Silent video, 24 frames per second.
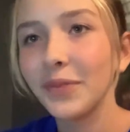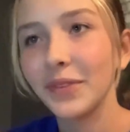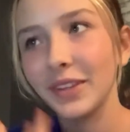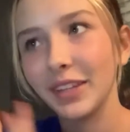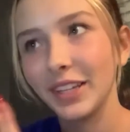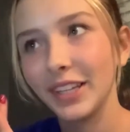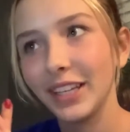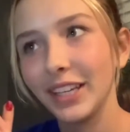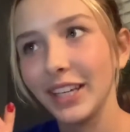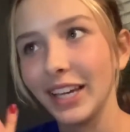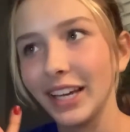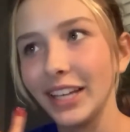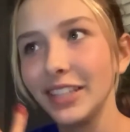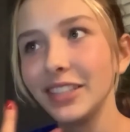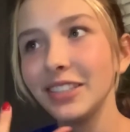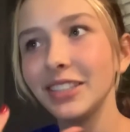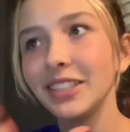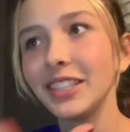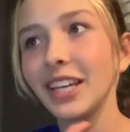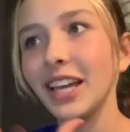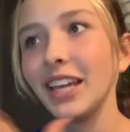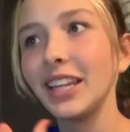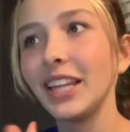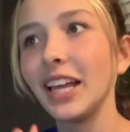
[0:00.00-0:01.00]
Yes,
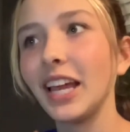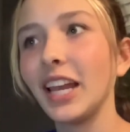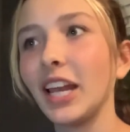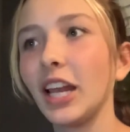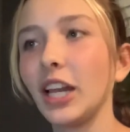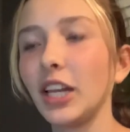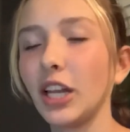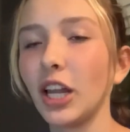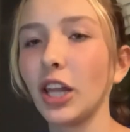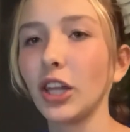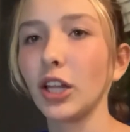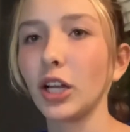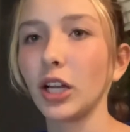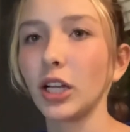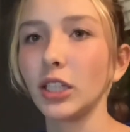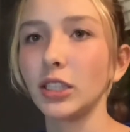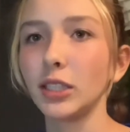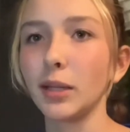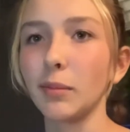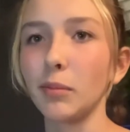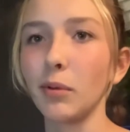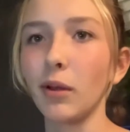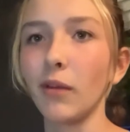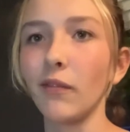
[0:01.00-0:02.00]
and then another
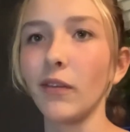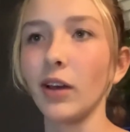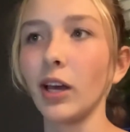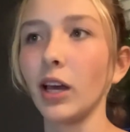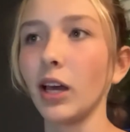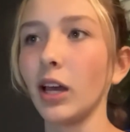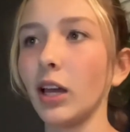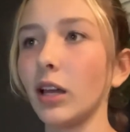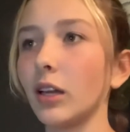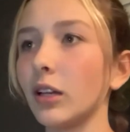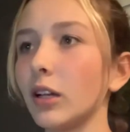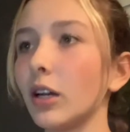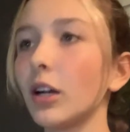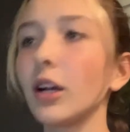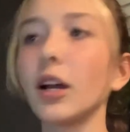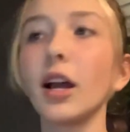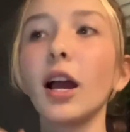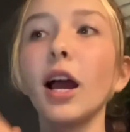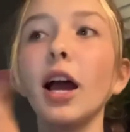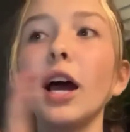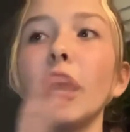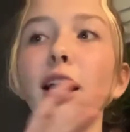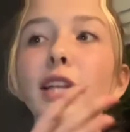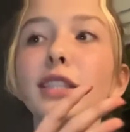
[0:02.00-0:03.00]
example of a
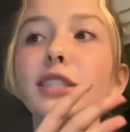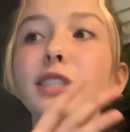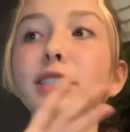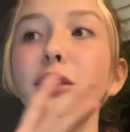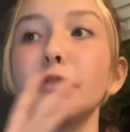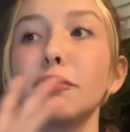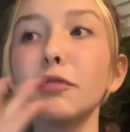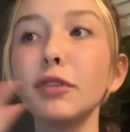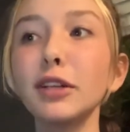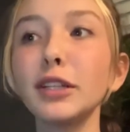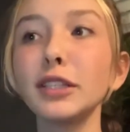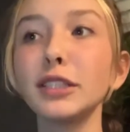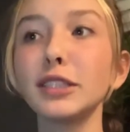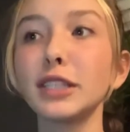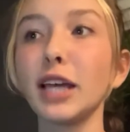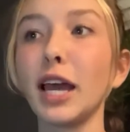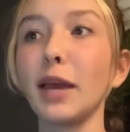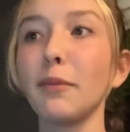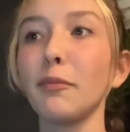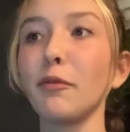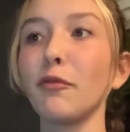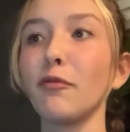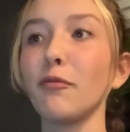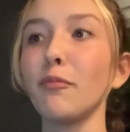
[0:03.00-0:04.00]
different
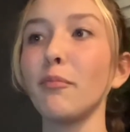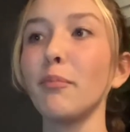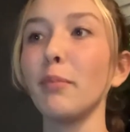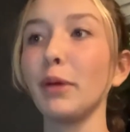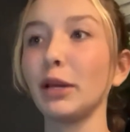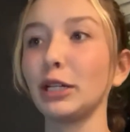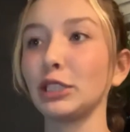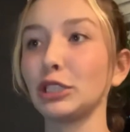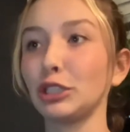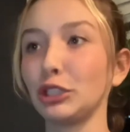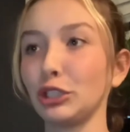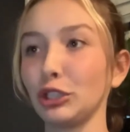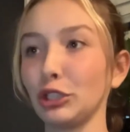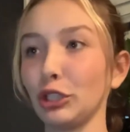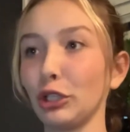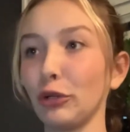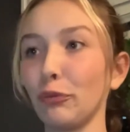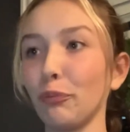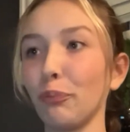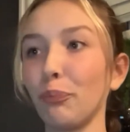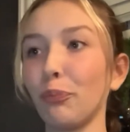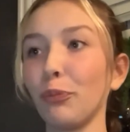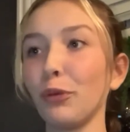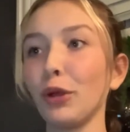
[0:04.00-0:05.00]
type of mixture
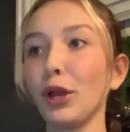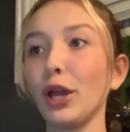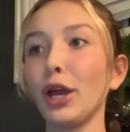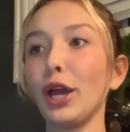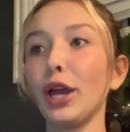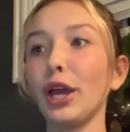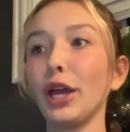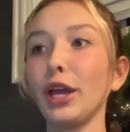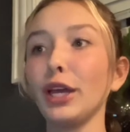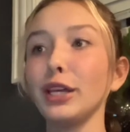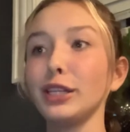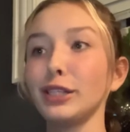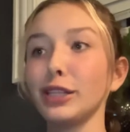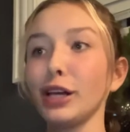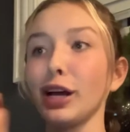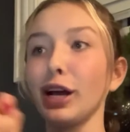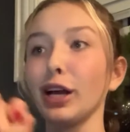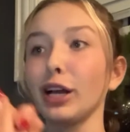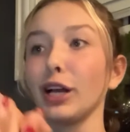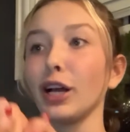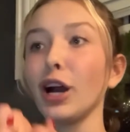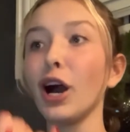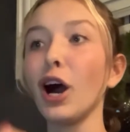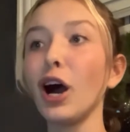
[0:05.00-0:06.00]
is a
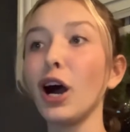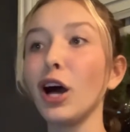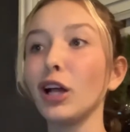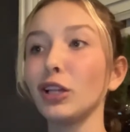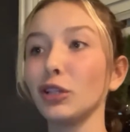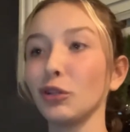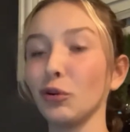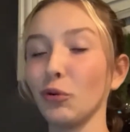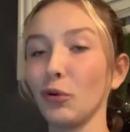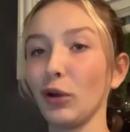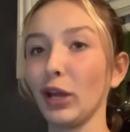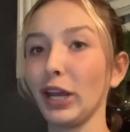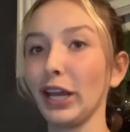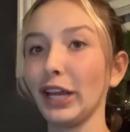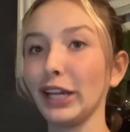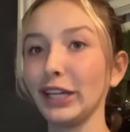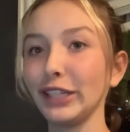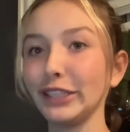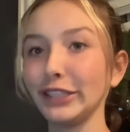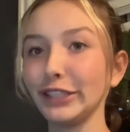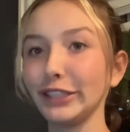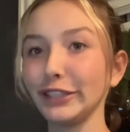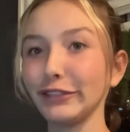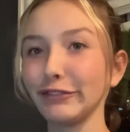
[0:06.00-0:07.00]
colloid,
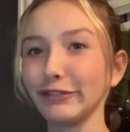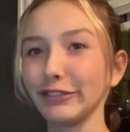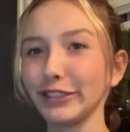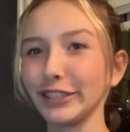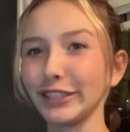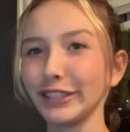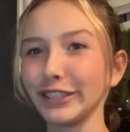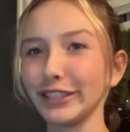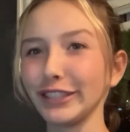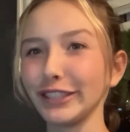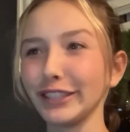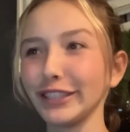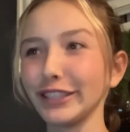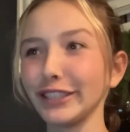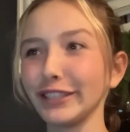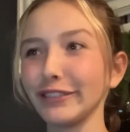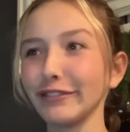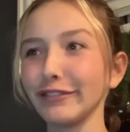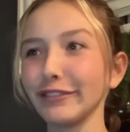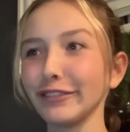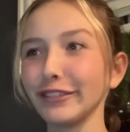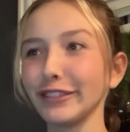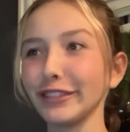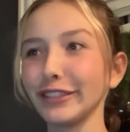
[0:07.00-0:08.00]
if I said that
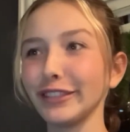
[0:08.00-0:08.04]
right.